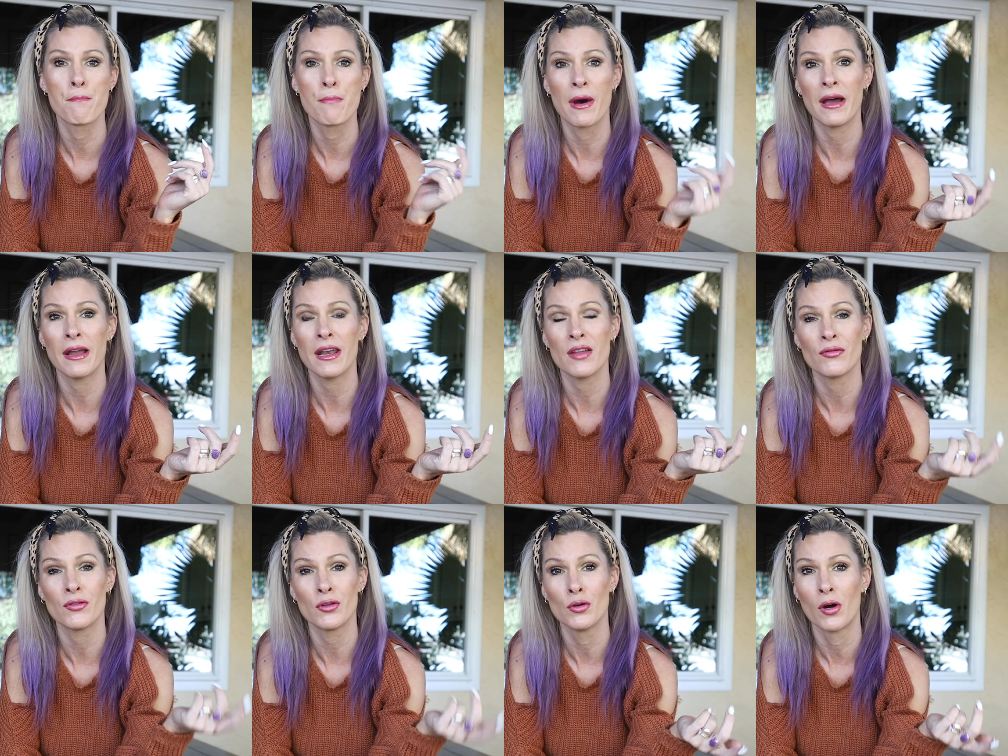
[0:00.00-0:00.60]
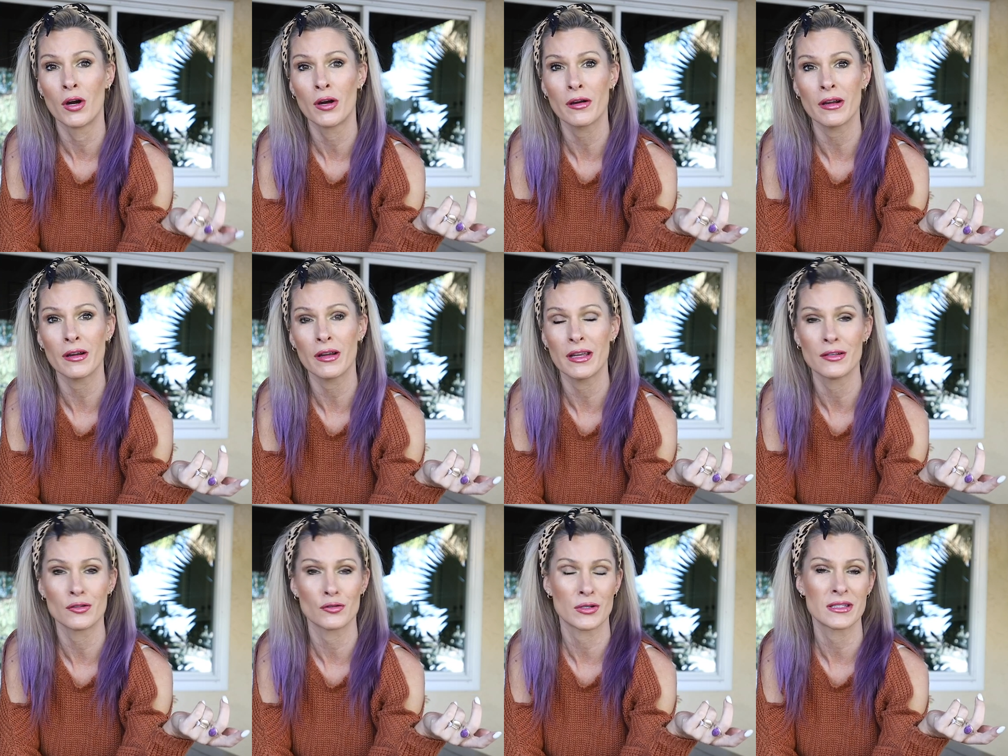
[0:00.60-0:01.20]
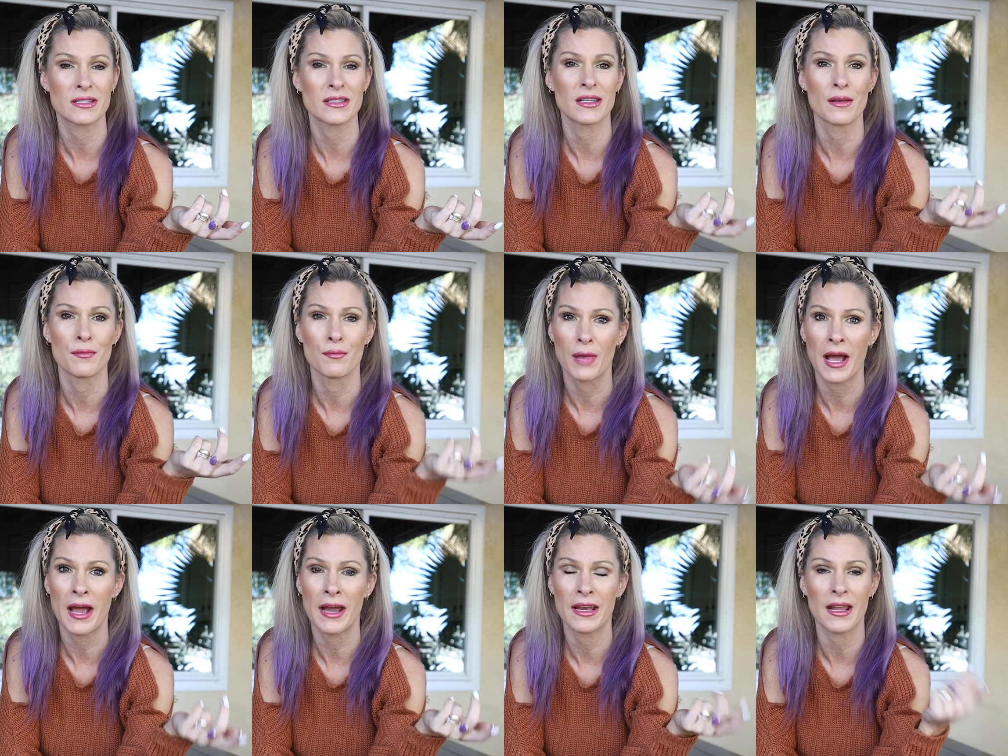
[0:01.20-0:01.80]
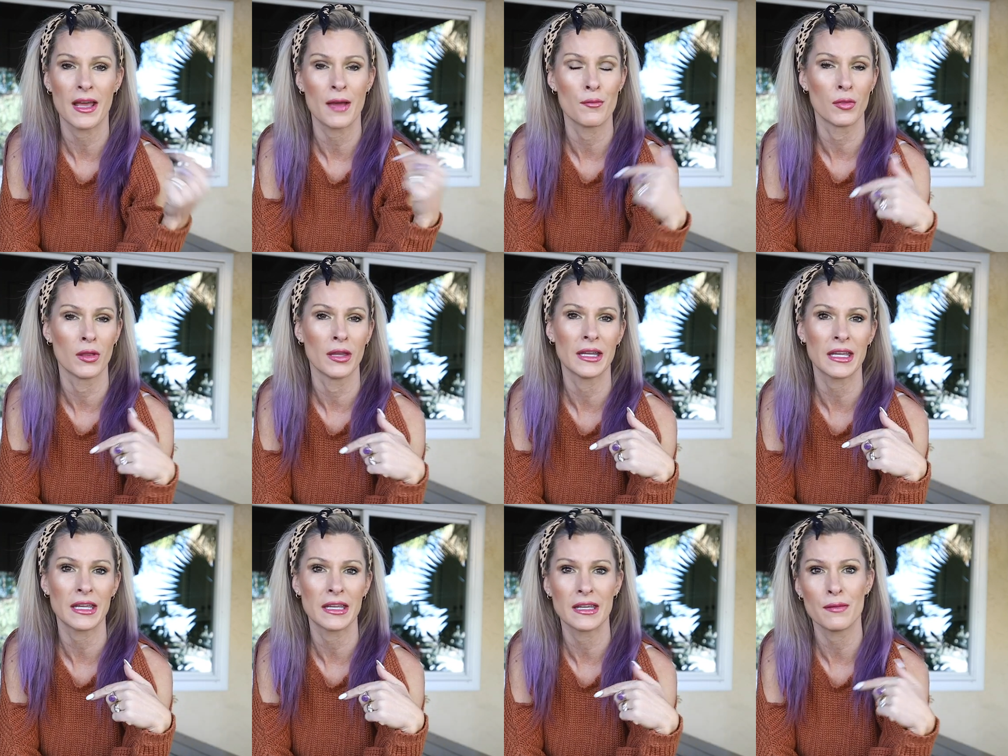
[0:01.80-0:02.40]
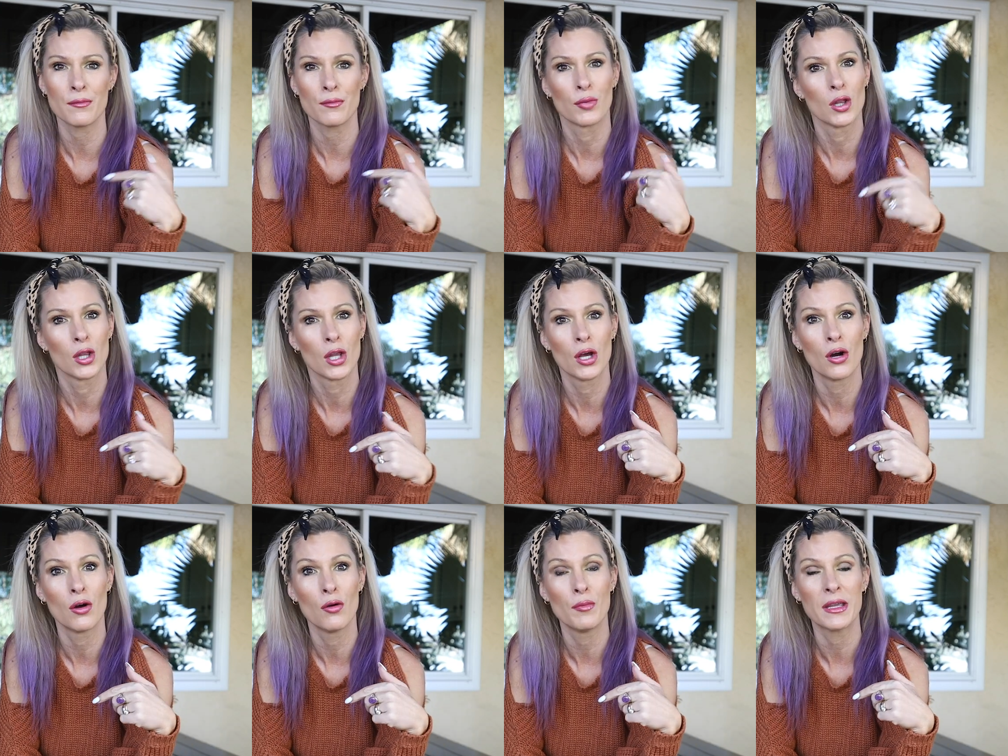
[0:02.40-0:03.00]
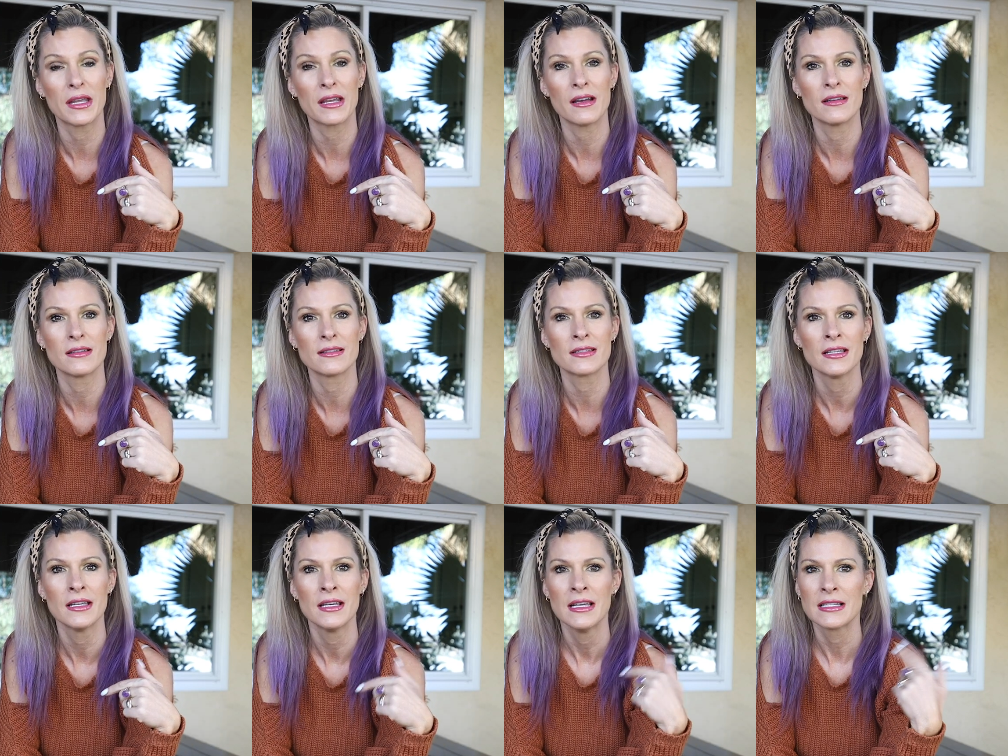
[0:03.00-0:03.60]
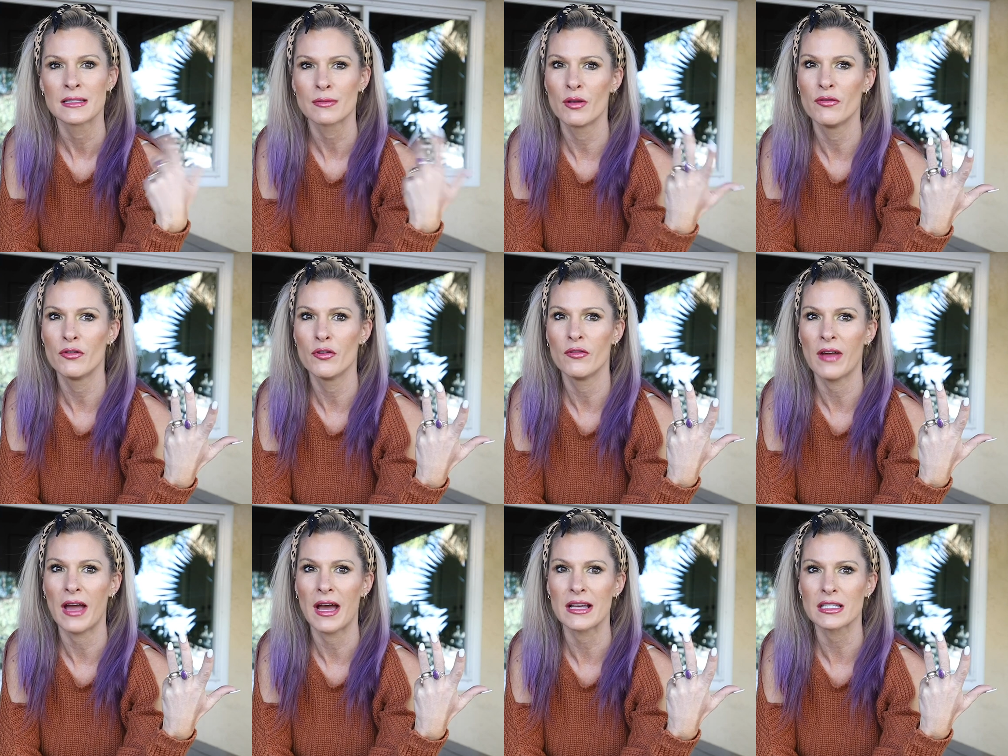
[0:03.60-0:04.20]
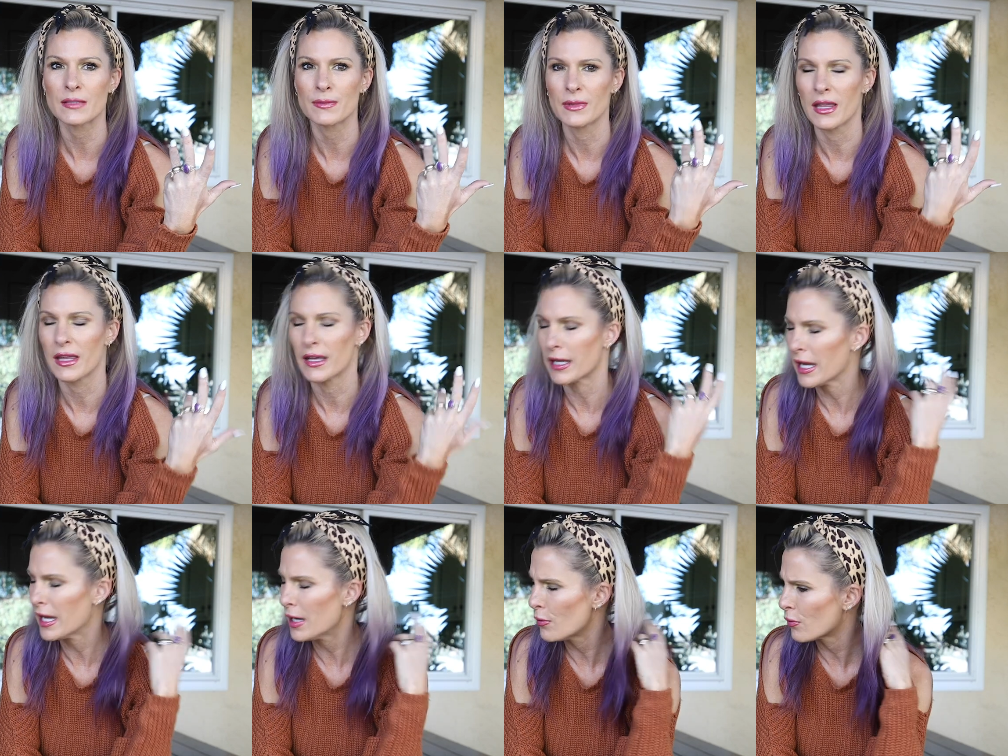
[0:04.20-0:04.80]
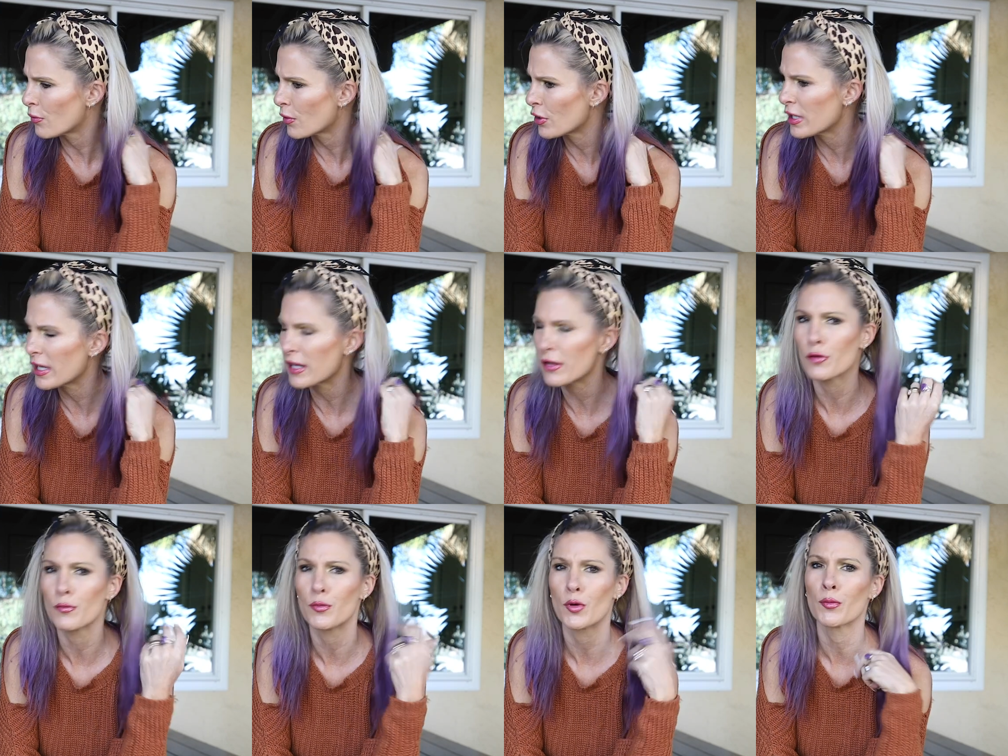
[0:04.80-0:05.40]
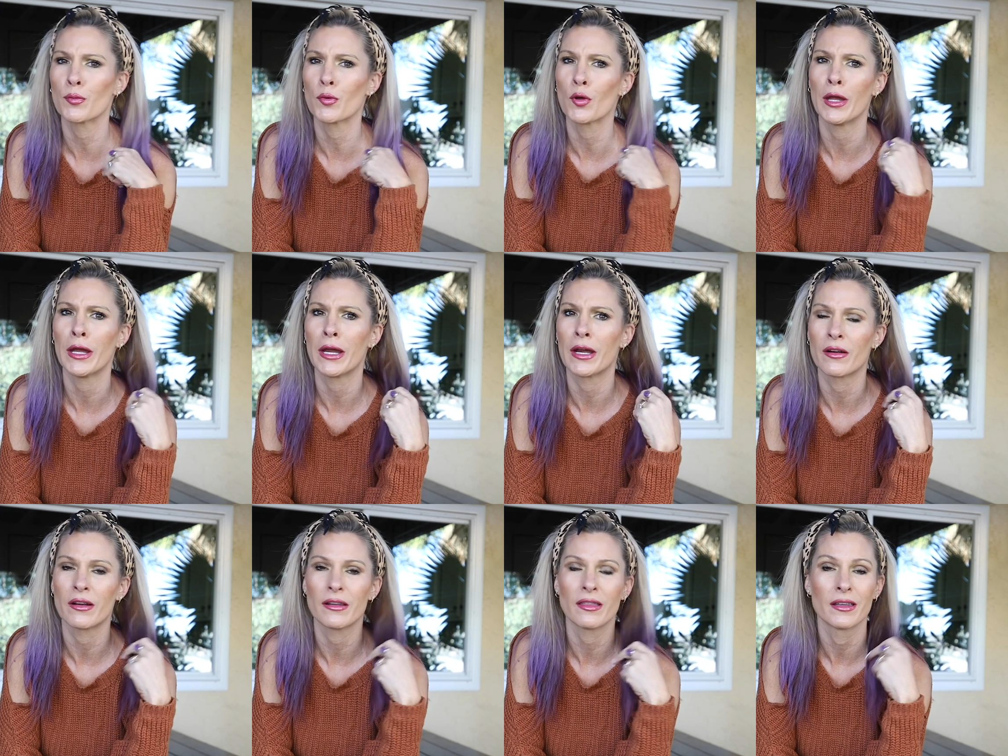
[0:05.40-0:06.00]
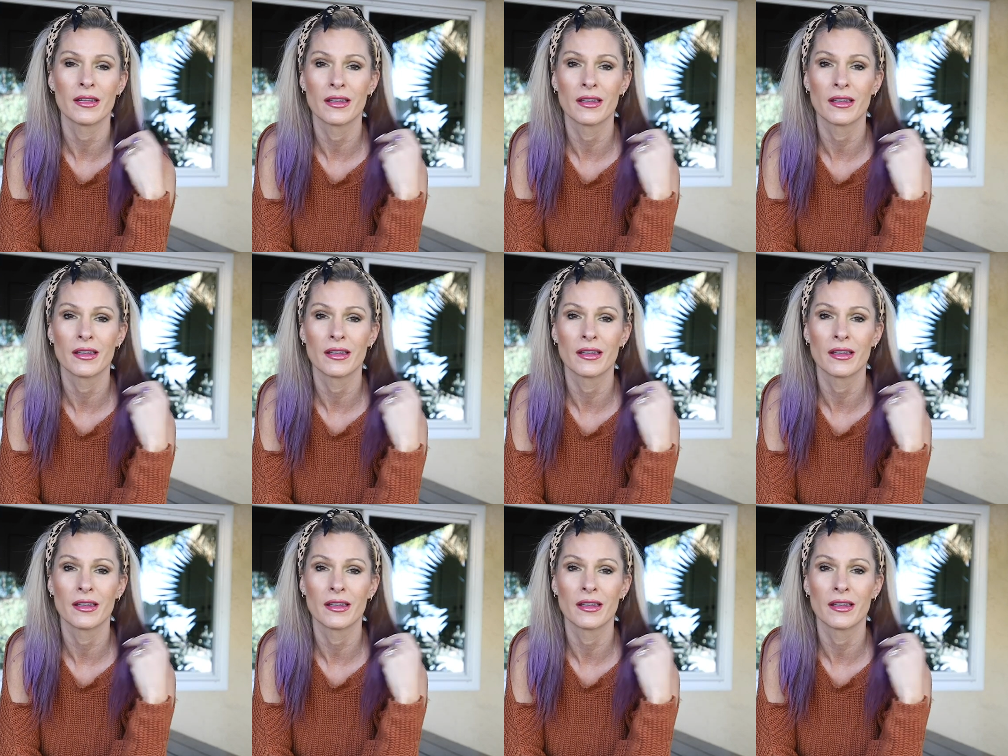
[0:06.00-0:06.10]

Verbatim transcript: But if you are interested in buying it, I'm linking it below, because some of you have asked me like, hey, where do you get your purple hair?